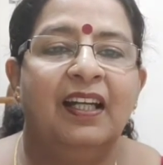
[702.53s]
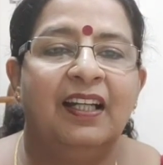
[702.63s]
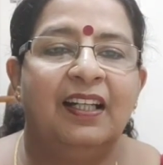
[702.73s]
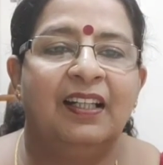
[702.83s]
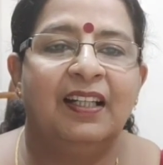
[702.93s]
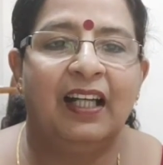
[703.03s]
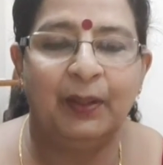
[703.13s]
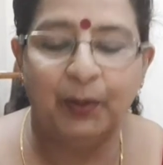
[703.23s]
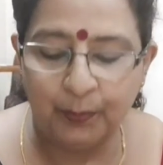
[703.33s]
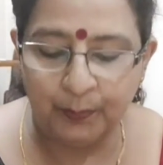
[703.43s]
I
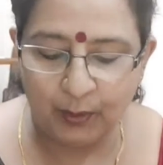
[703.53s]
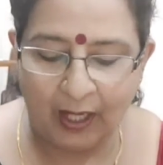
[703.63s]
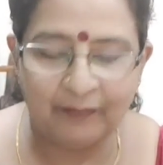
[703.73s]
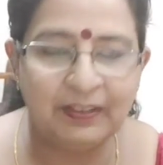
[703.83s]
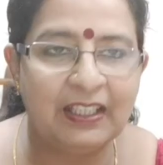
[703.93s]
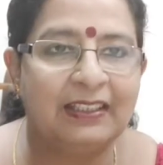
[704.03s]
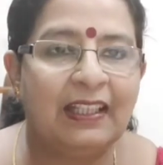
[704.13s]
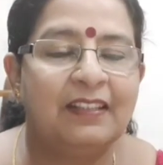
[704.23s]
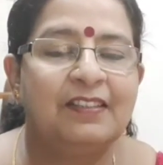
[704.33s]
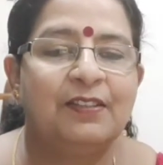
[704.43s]
hope you have the
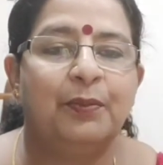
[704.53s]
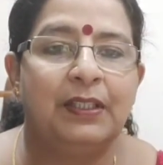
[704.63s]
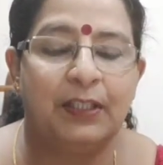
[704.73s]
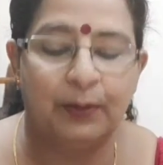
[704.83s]
text with